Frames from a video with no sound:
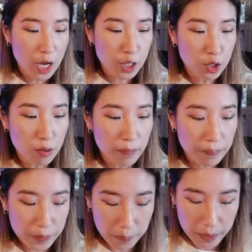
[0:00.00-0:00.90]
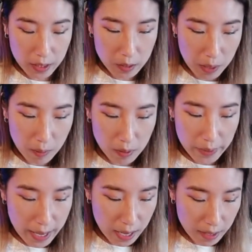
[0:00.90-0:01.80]
You know, the biggest problem I
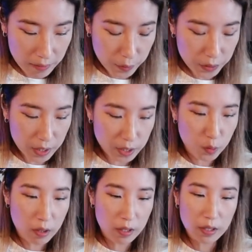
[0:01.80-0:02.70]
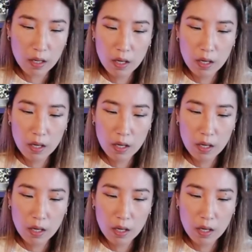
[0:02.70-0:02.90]
have with this one,